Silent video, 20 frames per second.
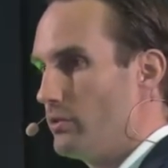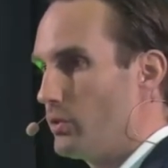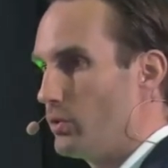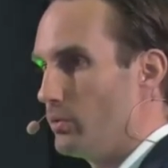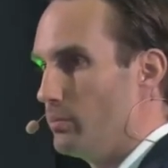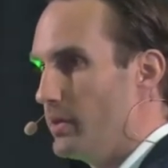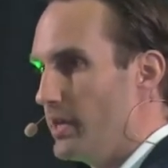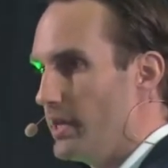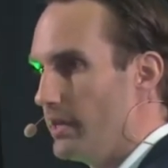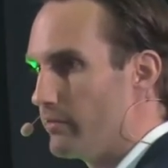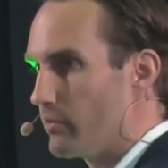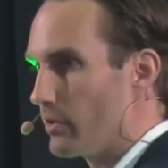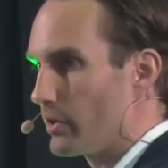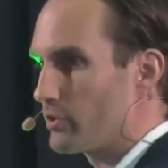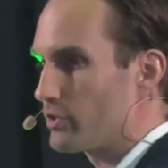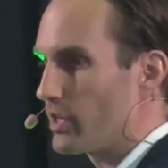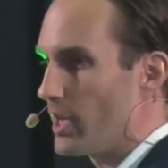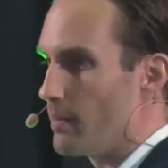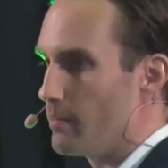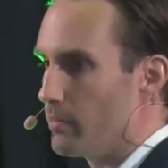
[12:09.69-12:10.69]
Could be, for
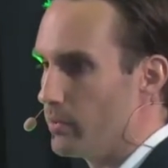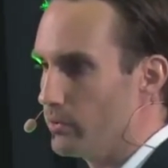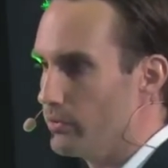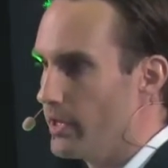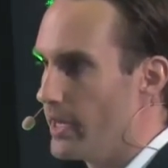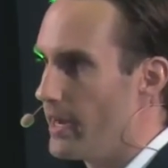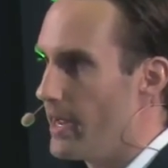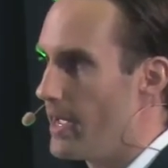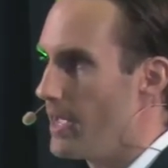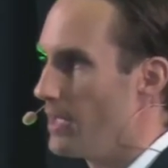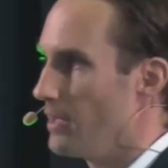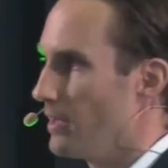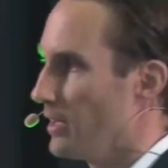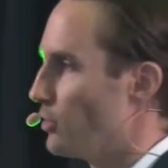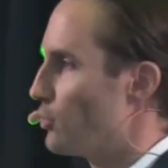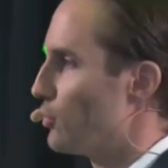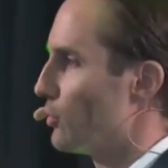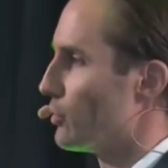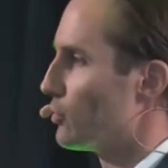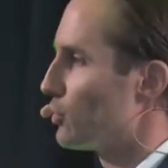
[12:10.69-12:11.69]
example, that an
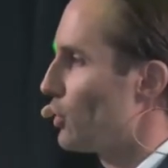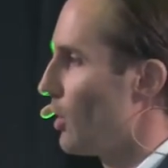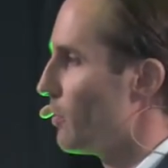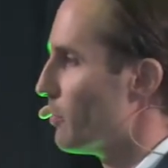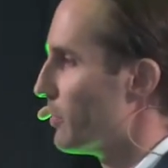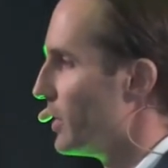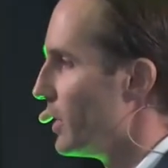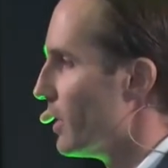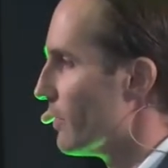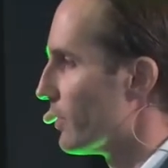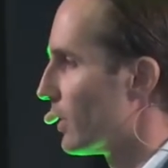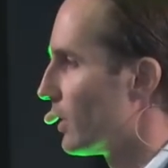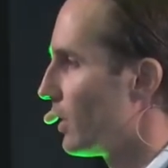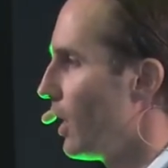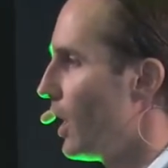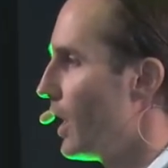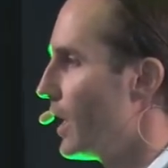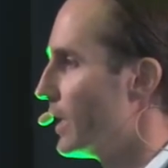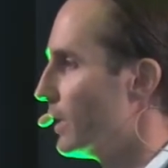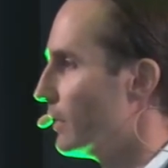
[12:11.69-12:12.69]
insurance company of a
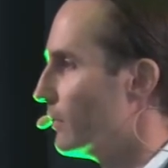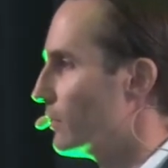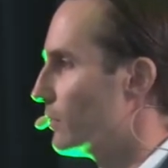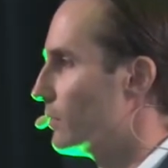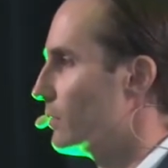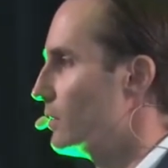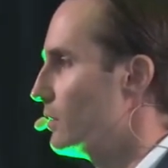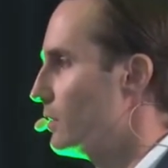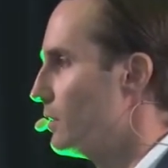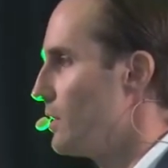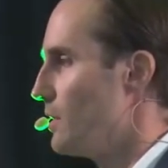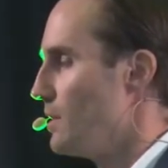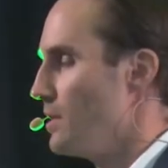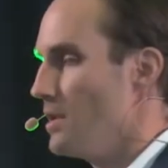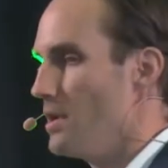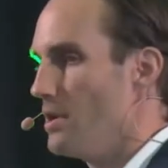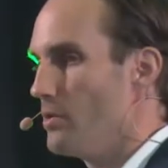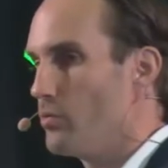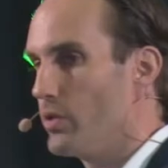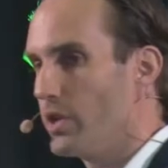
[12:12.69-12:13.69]
client
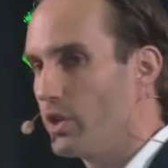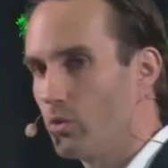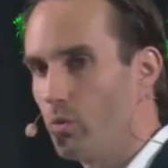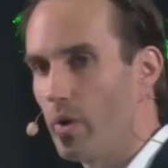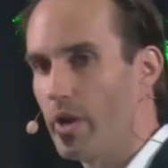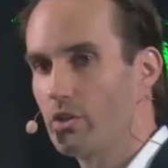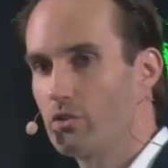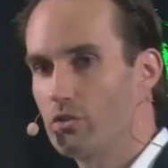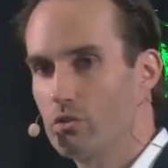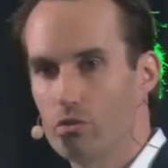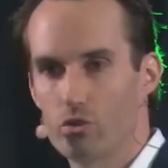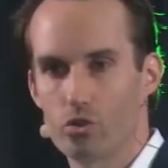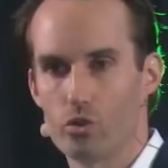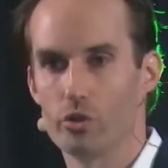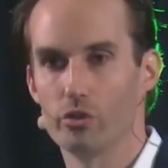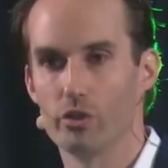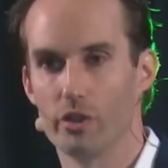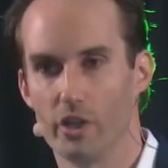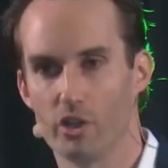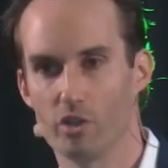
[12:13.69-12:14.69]
requests
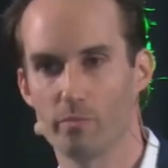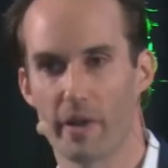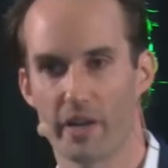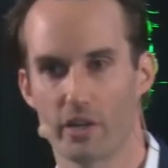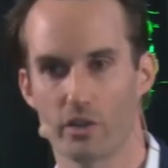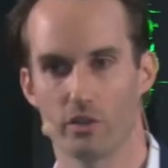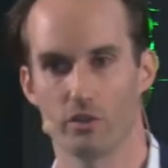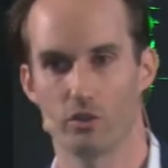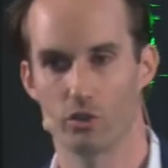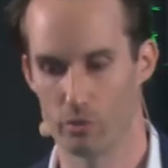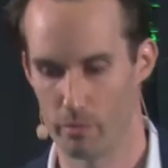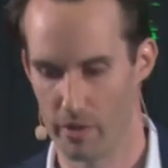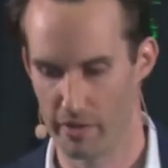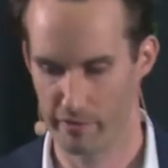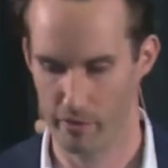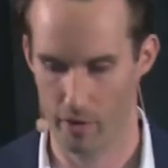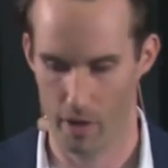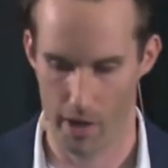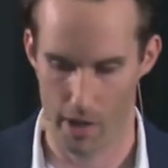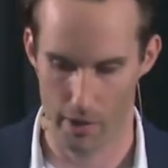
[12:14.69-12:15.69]
certain inspections to be
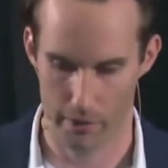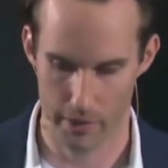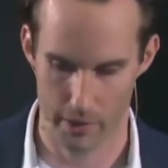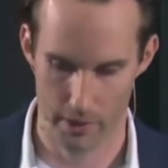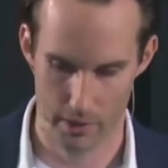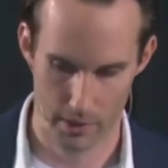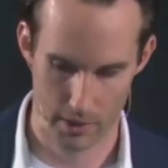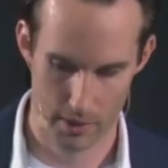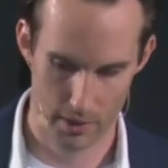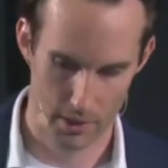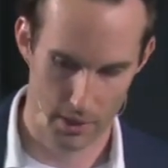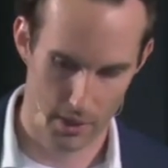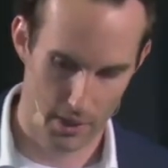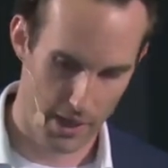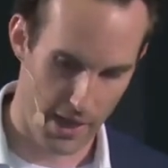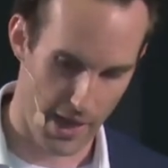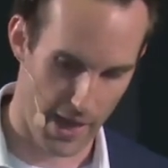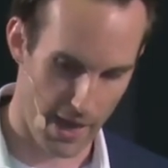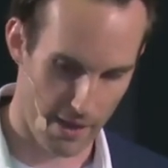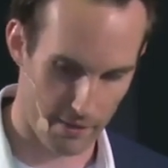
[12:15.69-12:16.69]
followed.
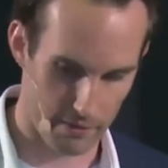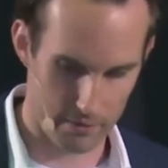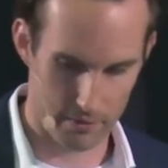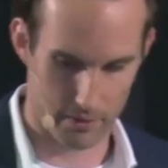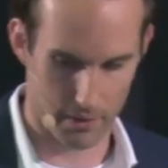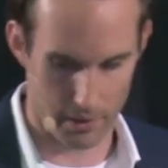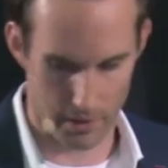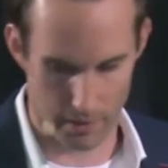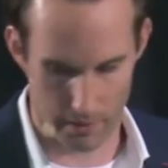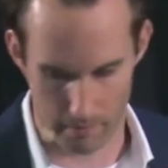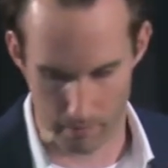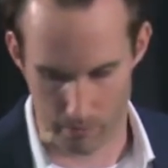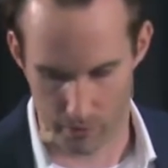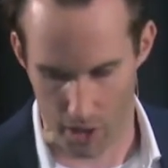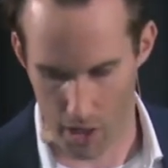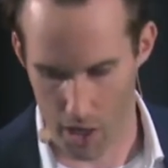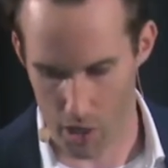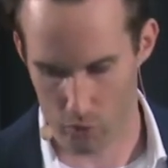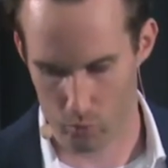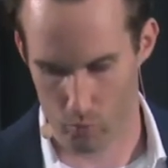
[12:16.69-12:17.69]
And the
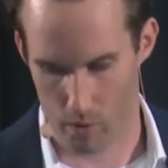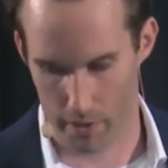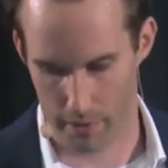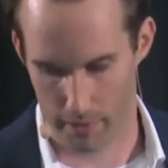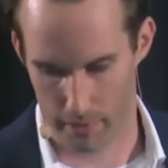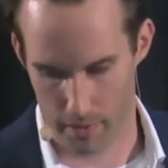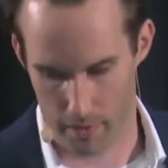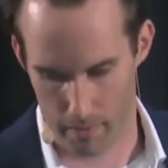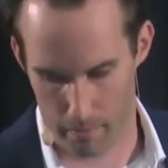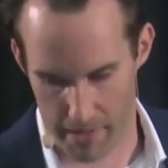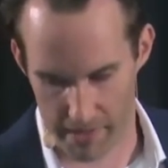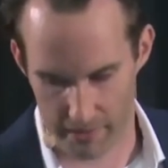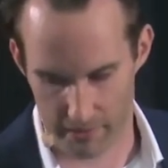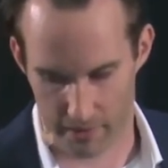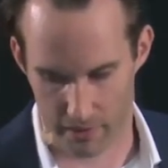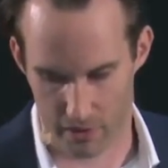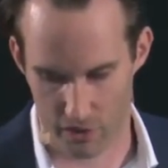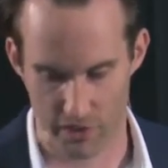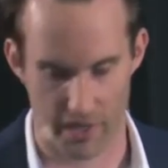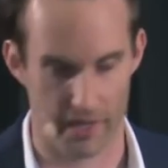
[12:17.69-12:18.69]
last one,
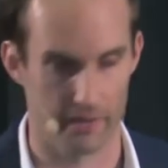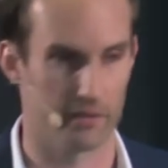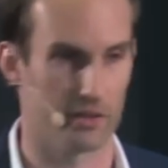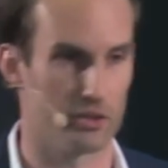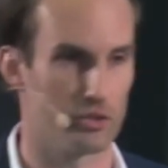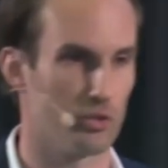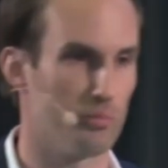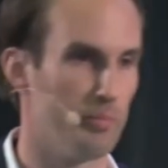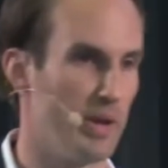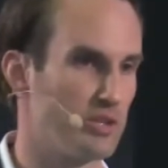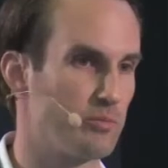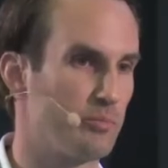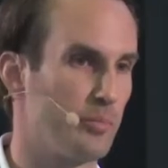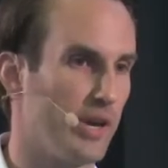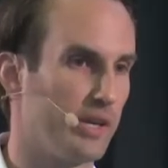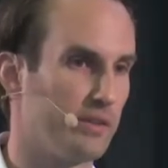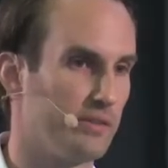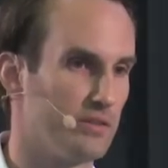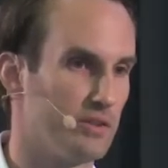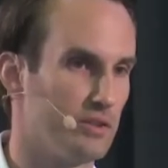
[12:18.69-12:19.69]
maintenance standards or best
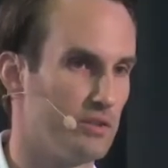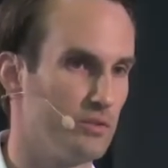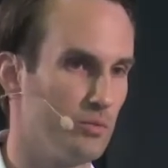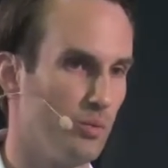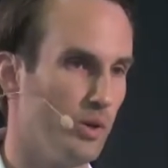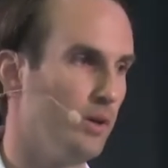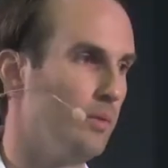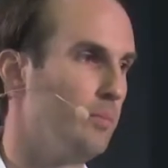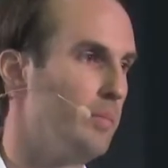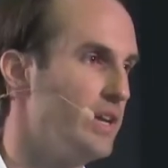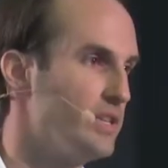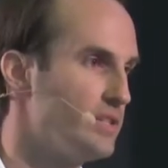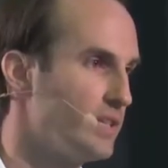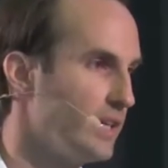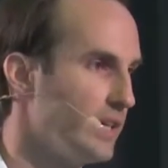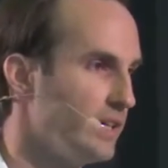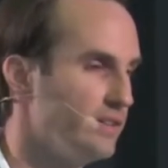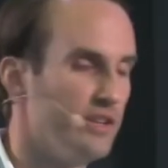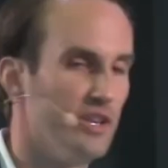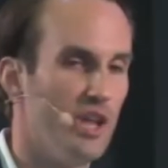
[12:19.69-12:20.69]
practices, well,
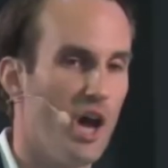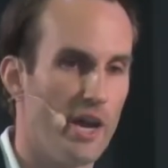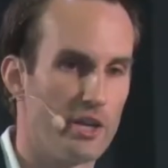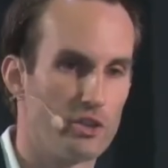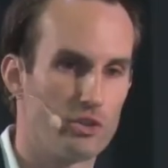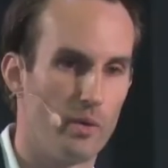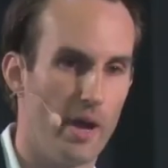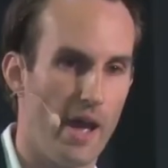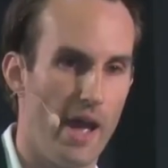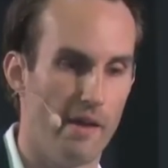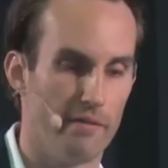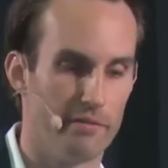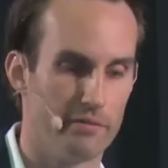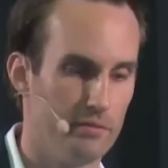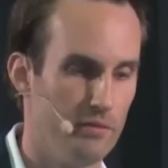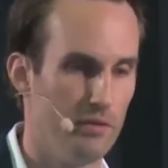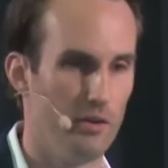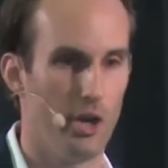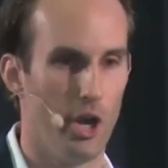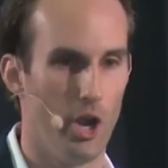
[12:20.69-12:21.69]
basically the nice to have,
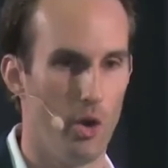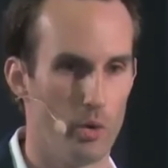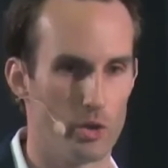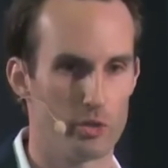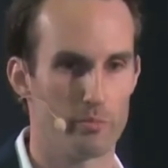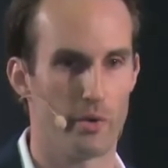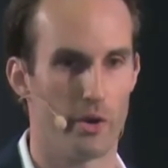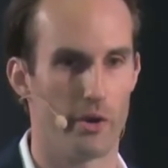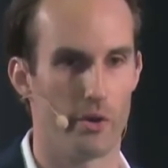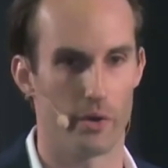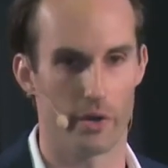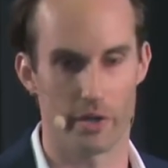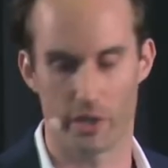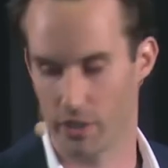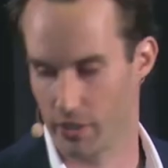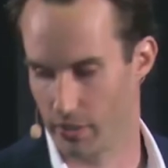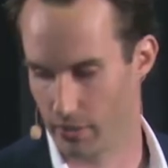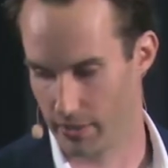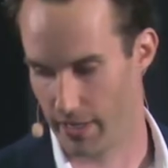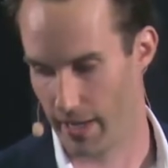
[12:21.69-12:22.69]
lowest
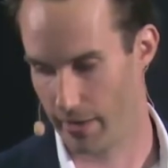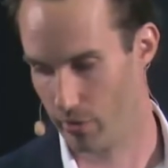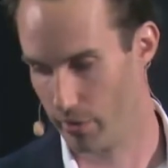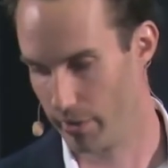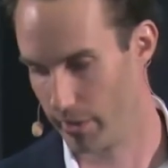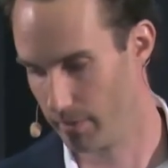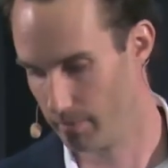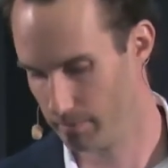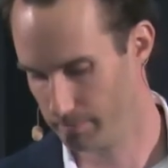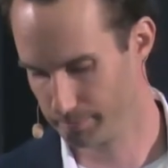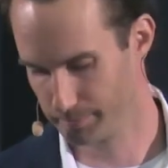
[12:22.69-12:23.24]
priority in that order.